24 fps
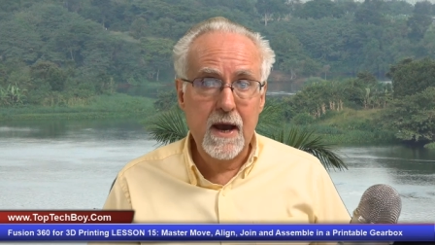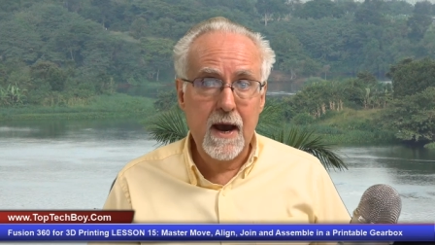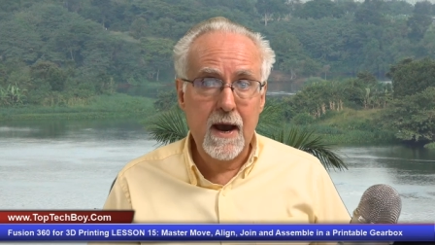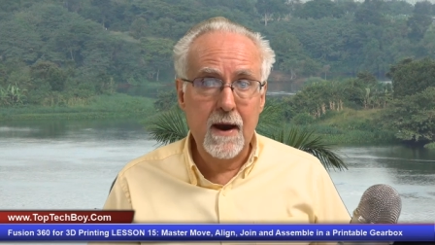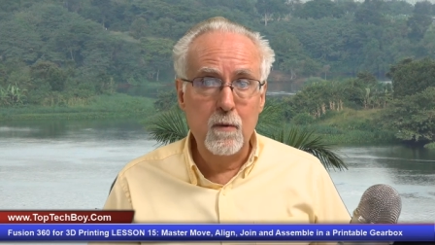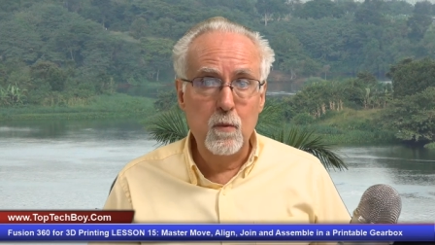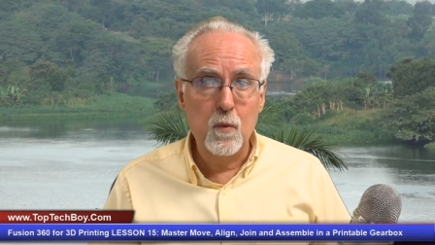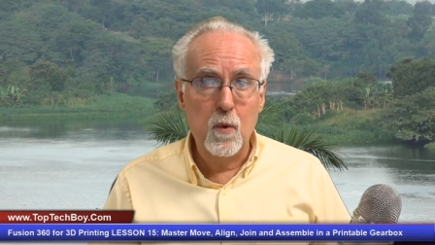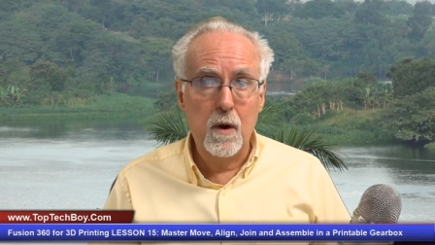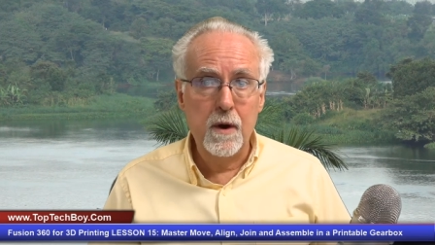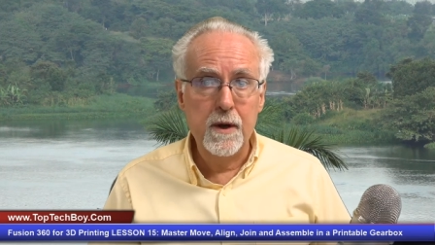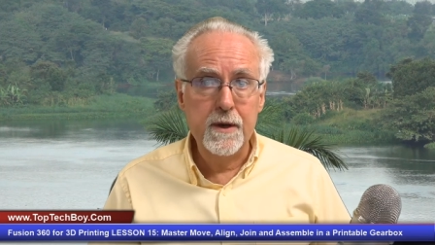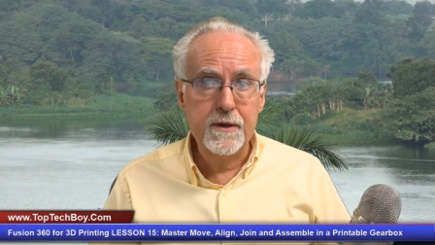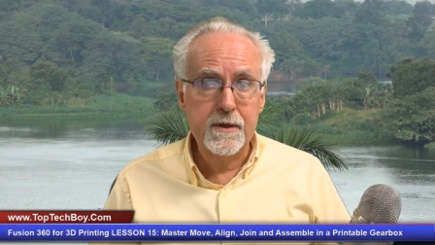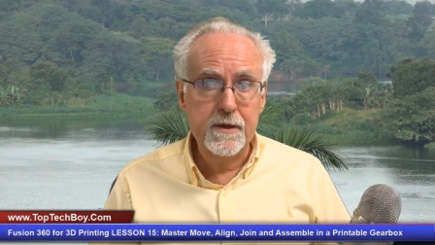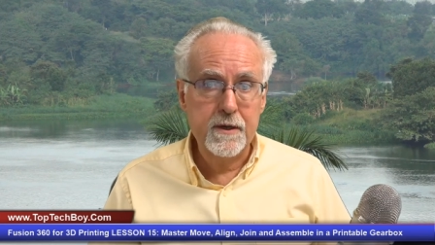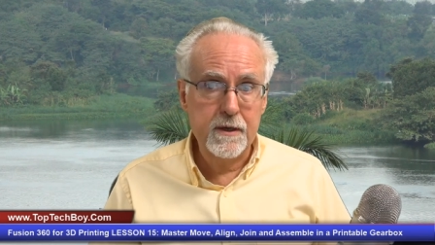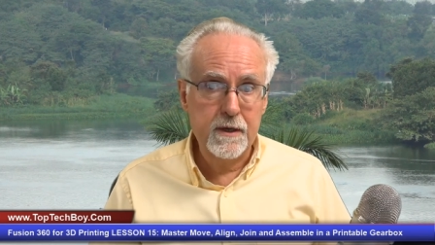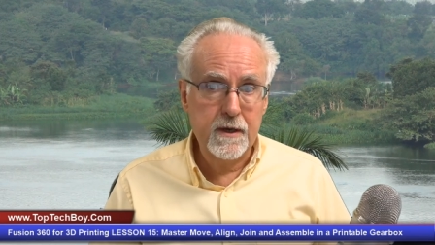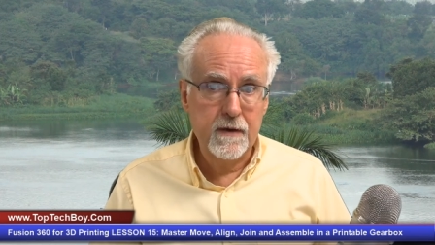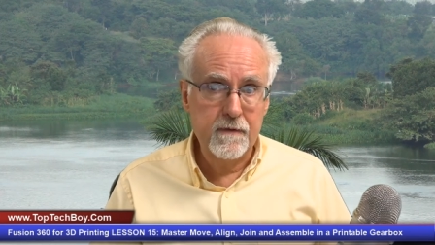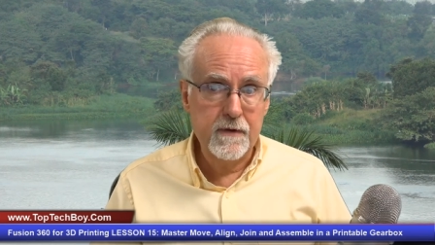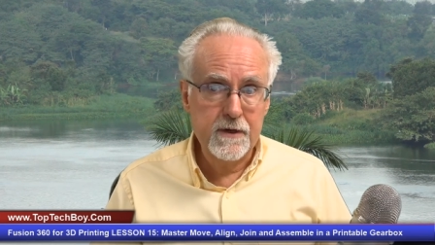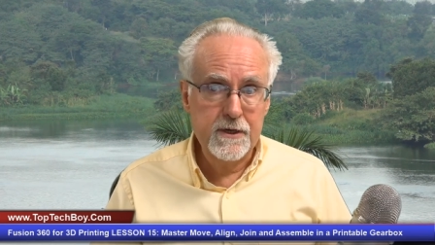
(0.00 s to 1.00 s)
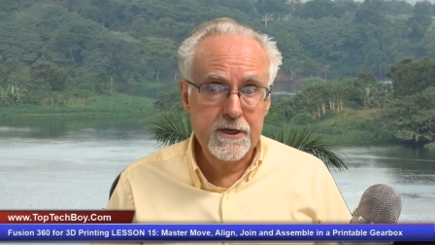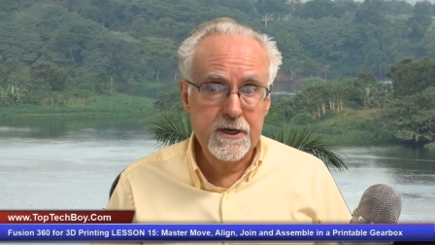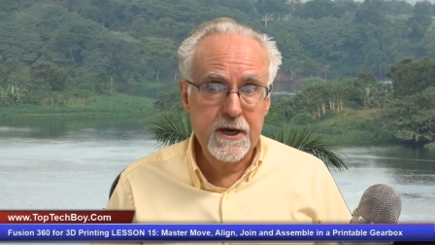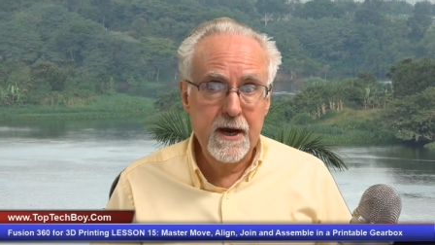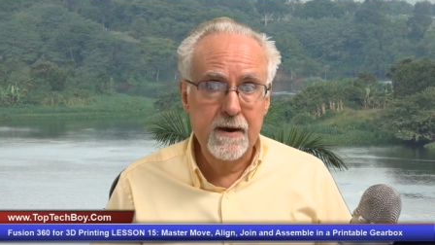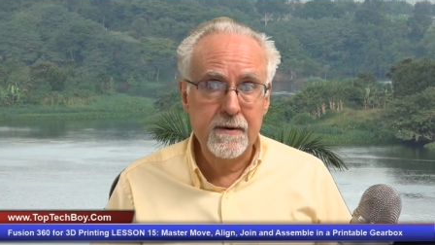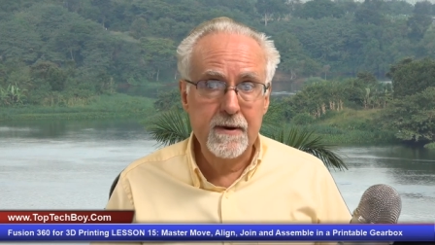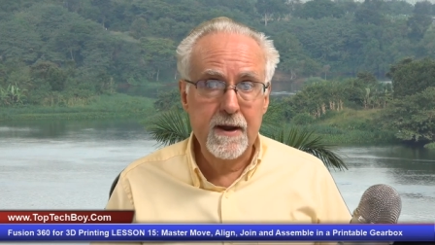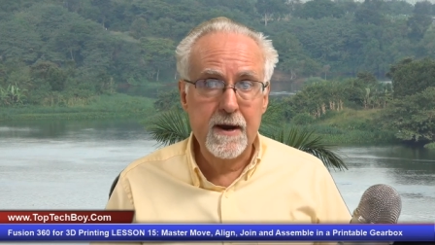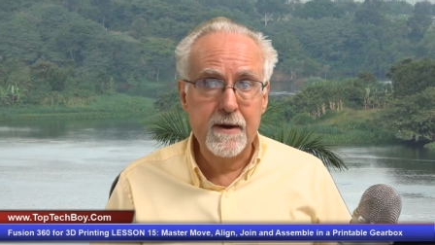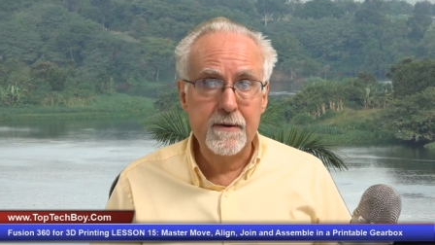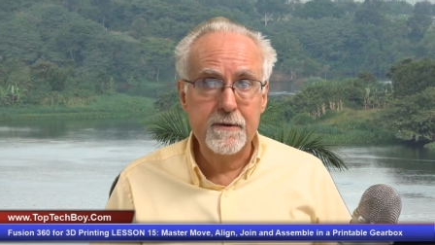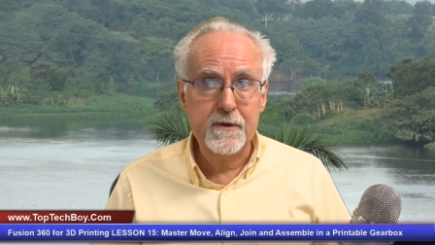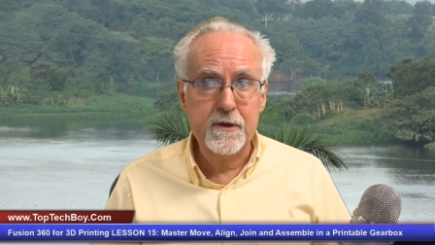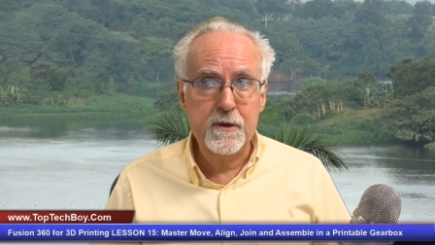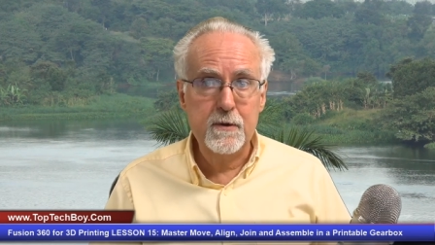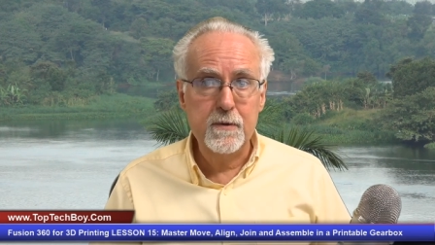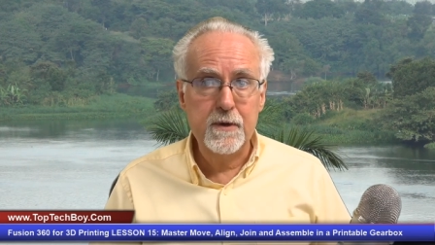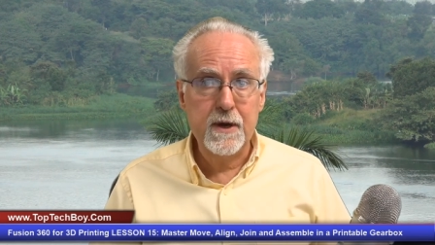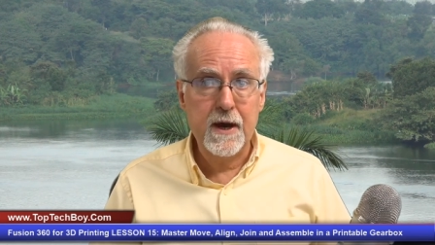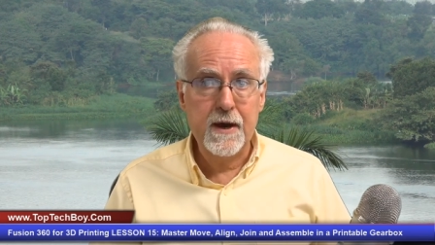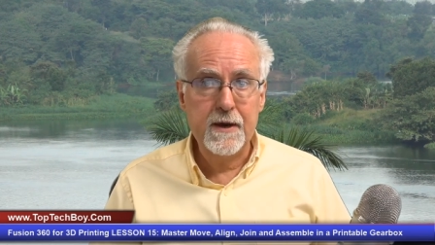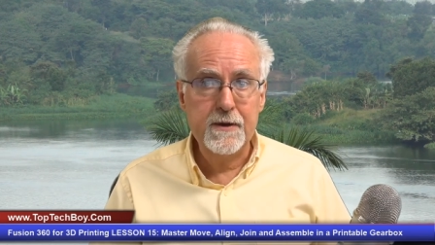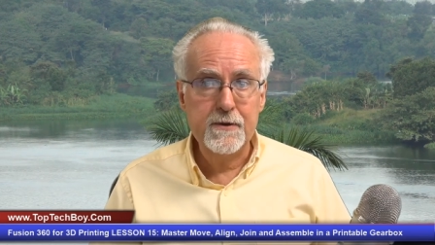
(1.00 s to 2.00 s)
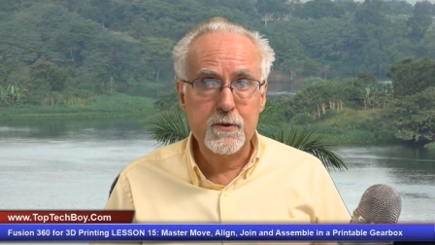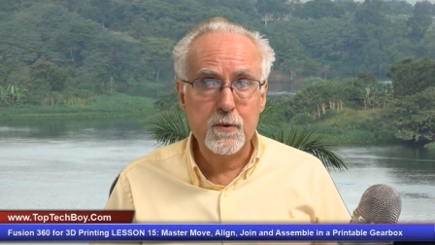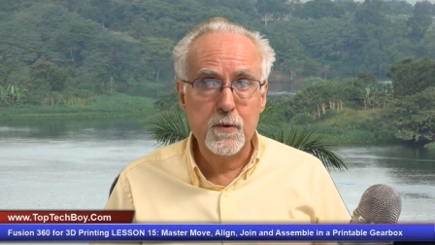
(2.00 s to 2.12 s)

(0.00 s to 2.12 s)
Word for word: I want to give a shout out to you guys